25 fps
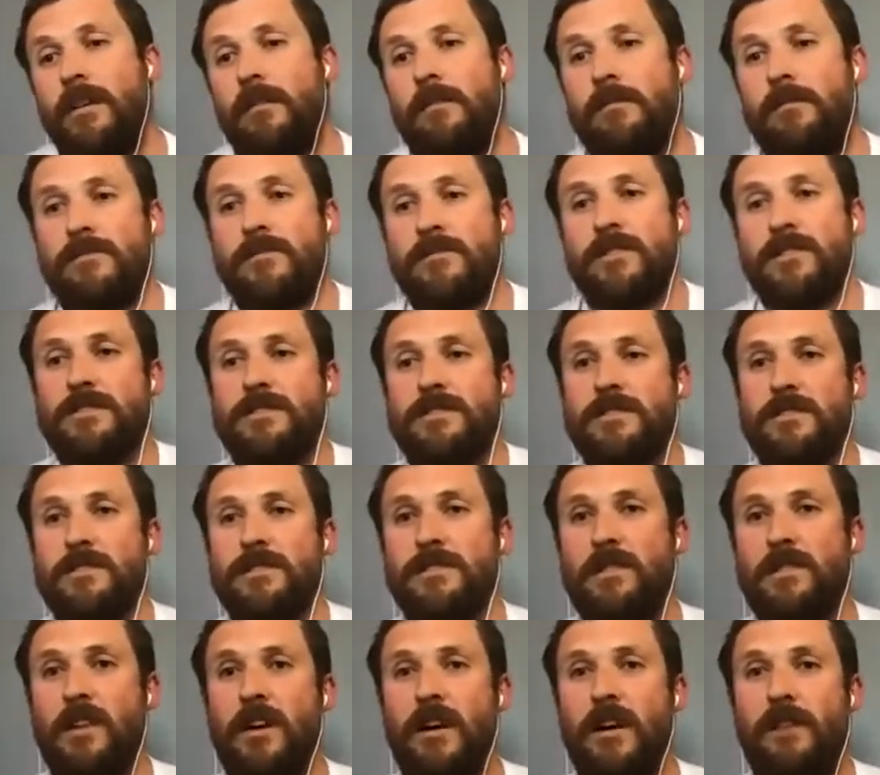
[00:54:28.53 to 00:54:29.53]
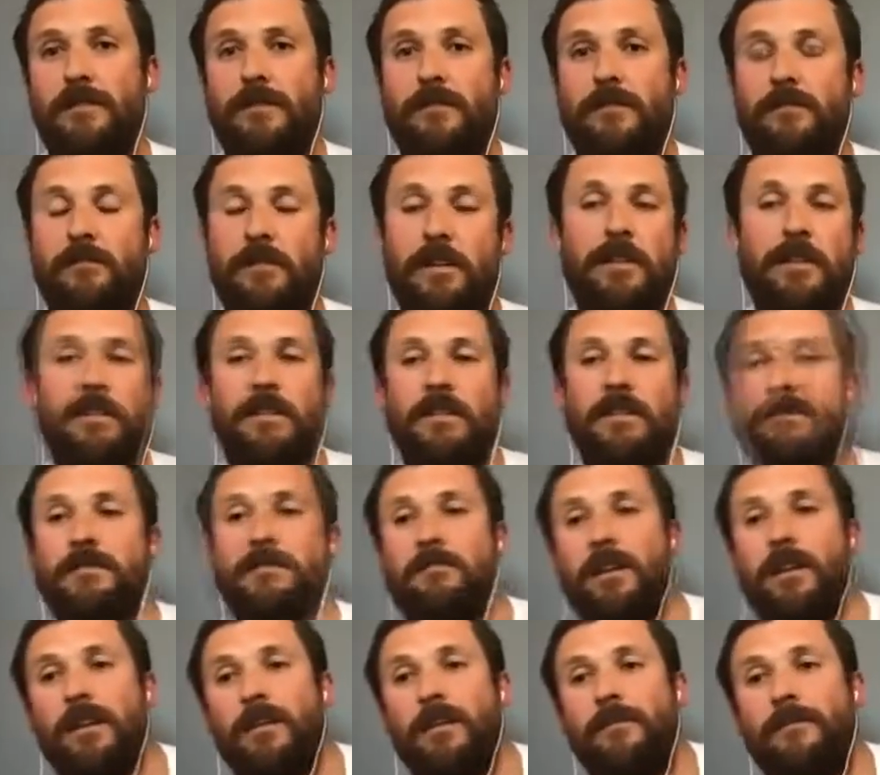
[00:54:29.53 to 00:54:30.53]
such is life. It doesn't
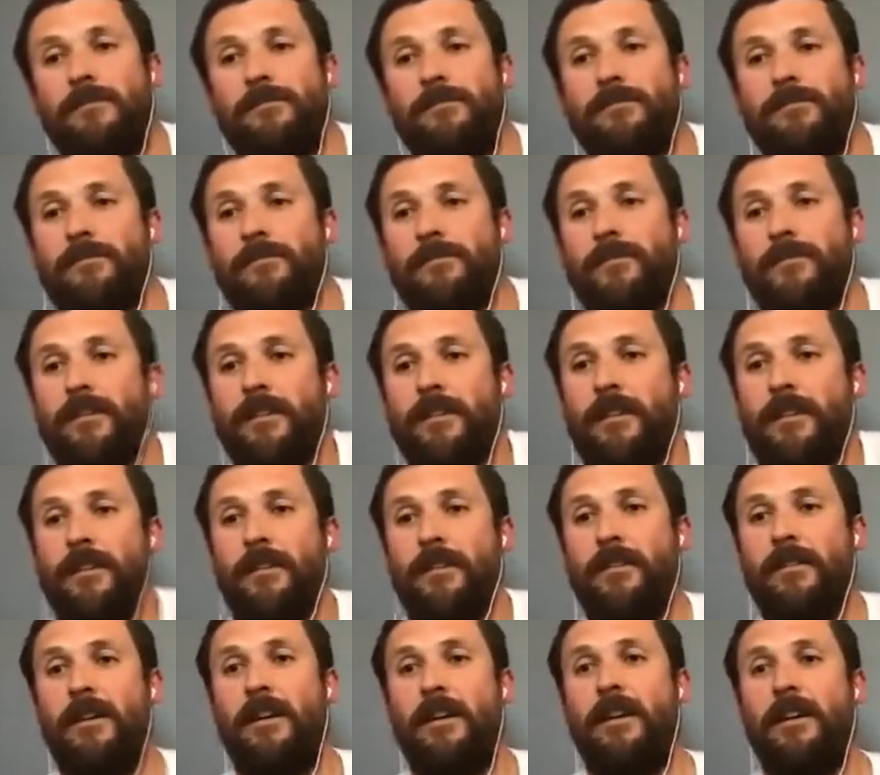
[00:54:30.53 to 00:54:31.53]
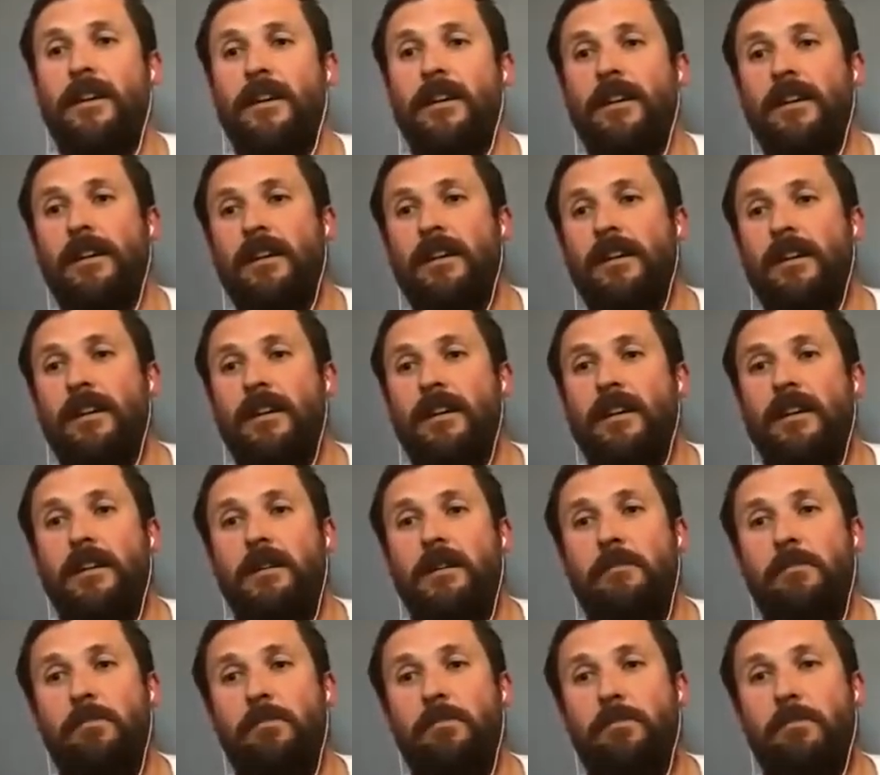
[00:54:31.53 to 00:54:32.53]
matter. So,
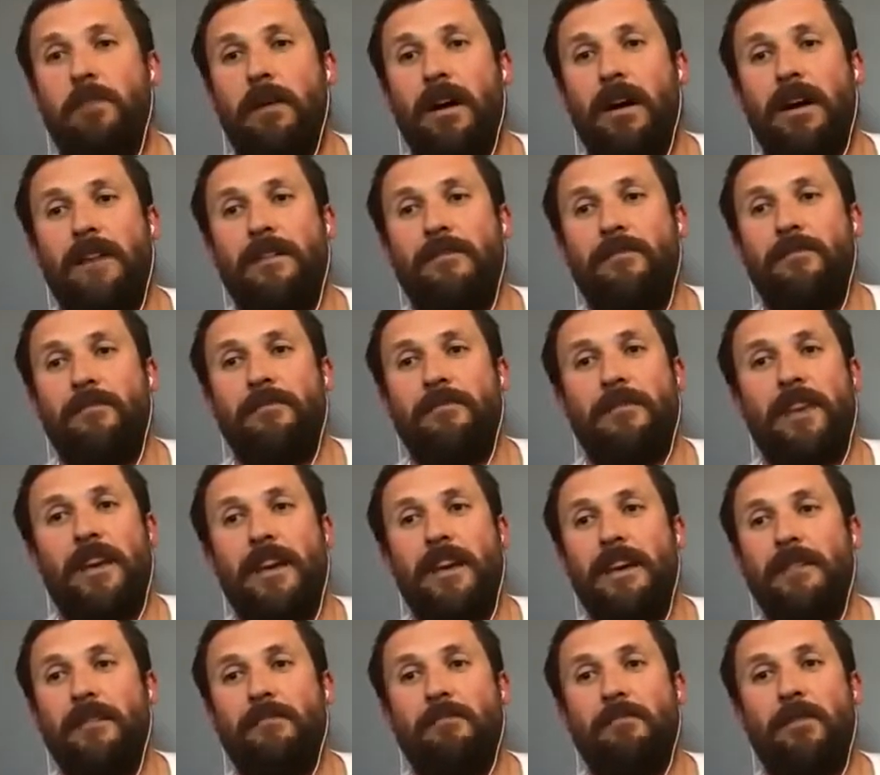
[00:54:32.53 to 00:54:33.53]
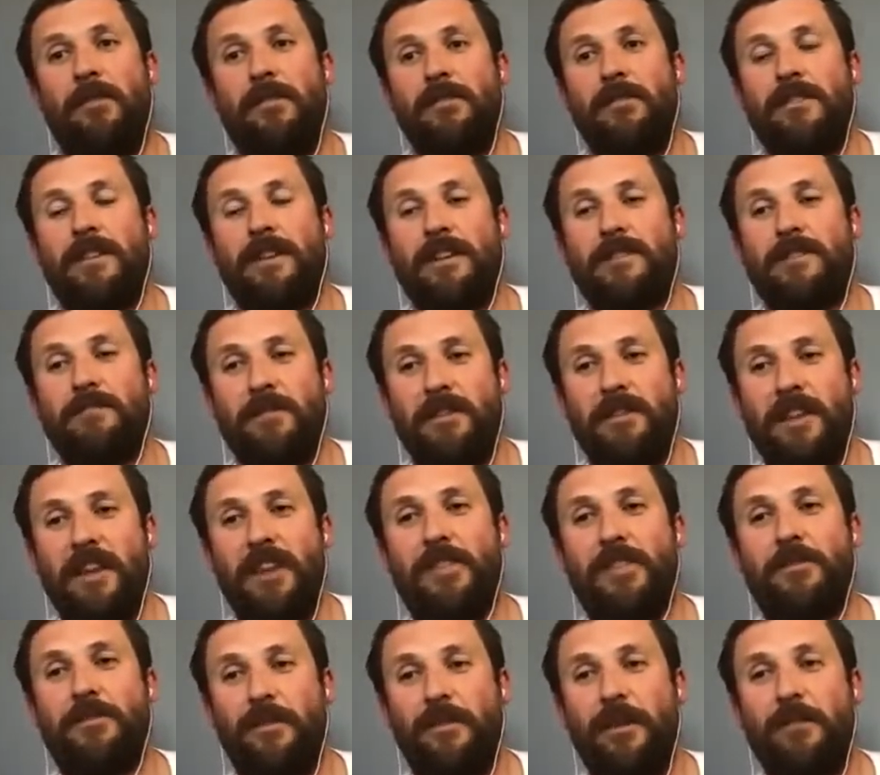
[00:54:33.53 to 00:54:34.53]
but politics. But
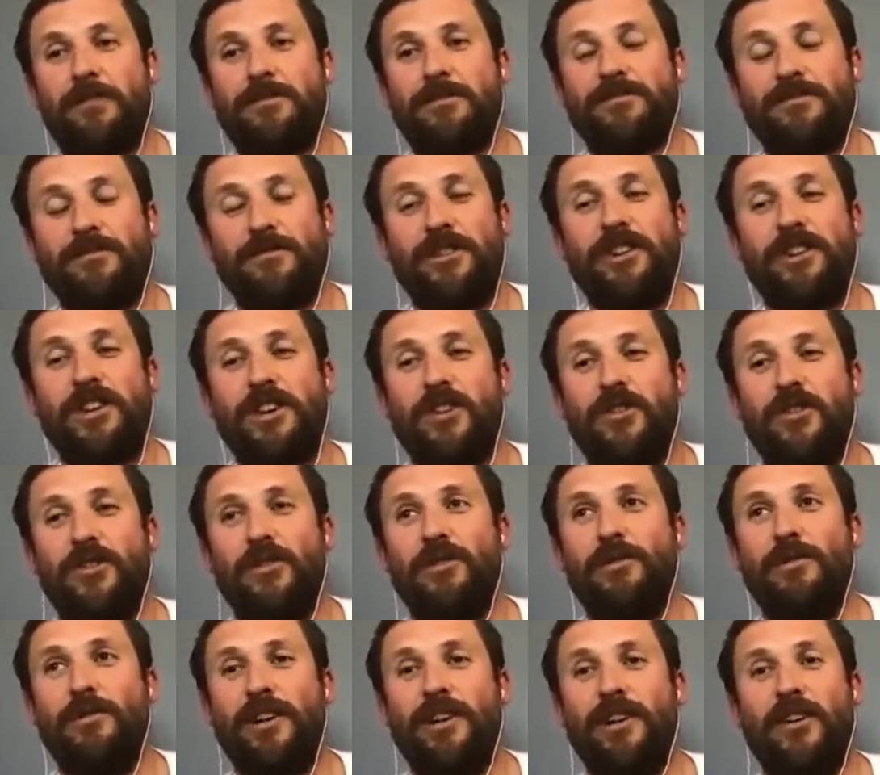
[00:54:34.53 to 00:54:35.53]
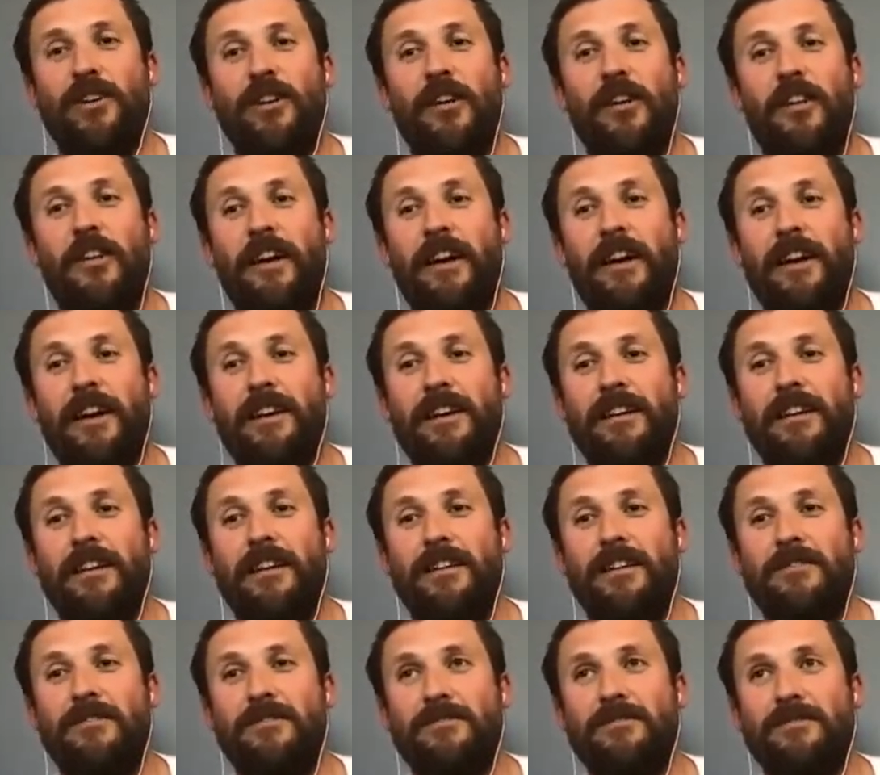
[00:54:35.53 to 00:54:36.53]
3 was really cool when I got there.
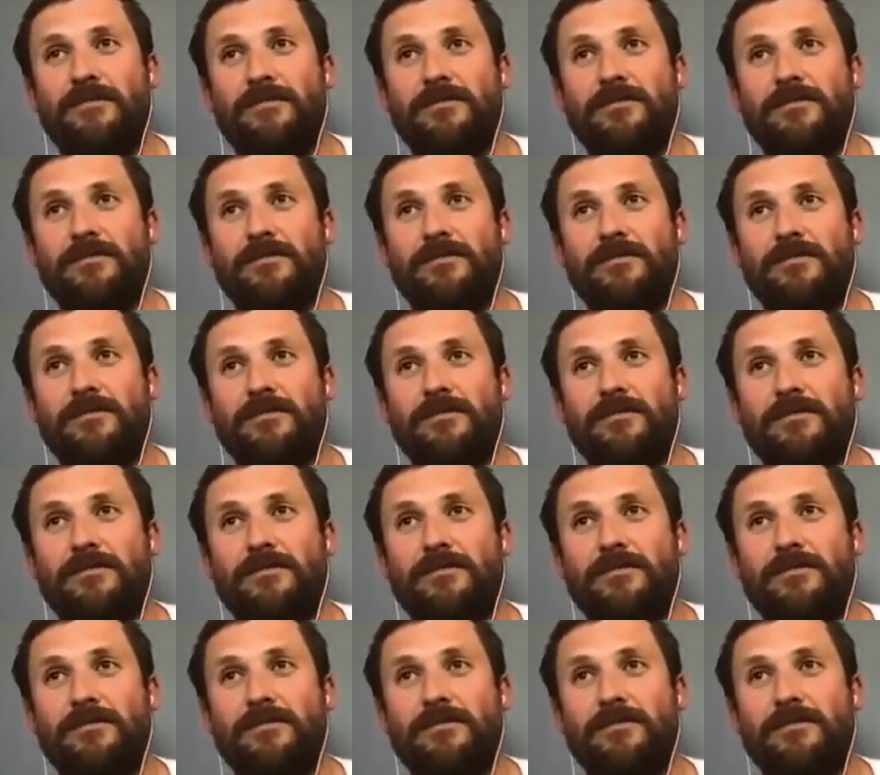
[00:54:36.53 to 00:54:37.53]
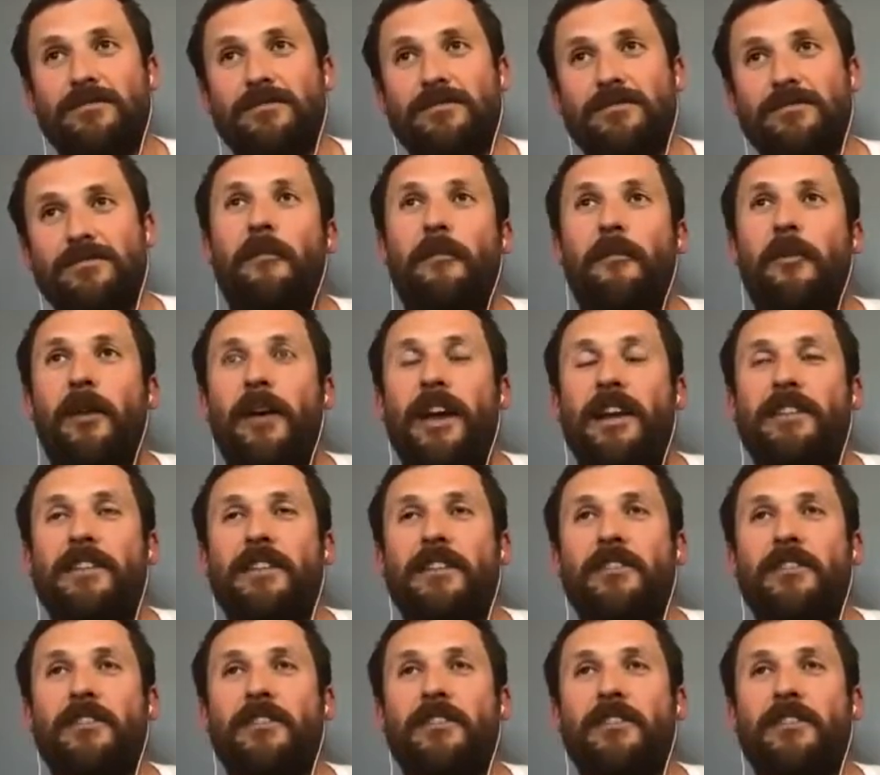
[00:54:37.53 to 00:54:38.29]
It was really cool. You know, we had